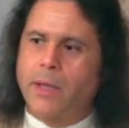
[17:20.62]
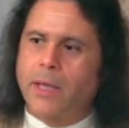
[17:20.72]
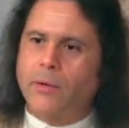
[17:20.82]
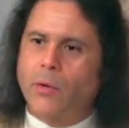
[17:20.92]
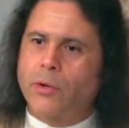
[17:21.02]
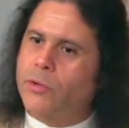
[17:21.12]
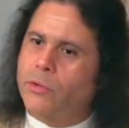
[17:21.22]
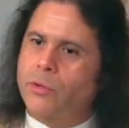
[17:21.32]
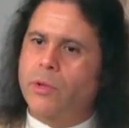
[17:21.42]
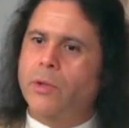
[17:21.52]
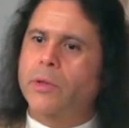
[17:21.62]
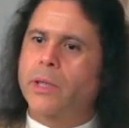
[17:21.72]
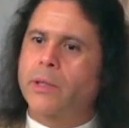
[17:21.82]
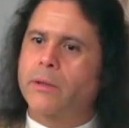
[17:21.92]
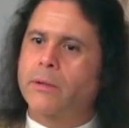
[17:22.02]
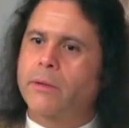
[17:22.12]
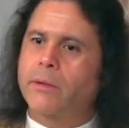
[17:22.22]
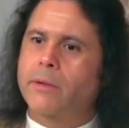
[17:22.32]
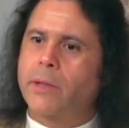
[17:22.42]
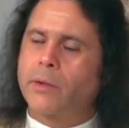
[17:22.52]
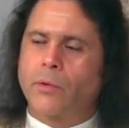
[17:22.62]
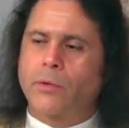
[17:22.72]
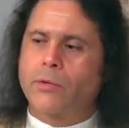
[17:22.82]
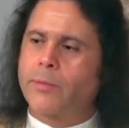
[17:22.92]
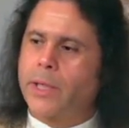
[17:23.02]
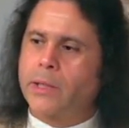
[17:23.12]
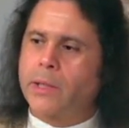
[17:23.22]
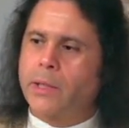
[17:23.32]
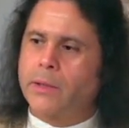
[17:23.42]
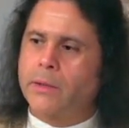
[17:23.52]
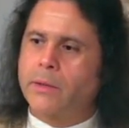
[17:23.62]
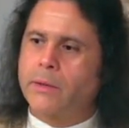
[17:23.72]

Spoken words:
in order to do yoga, in order to meditate,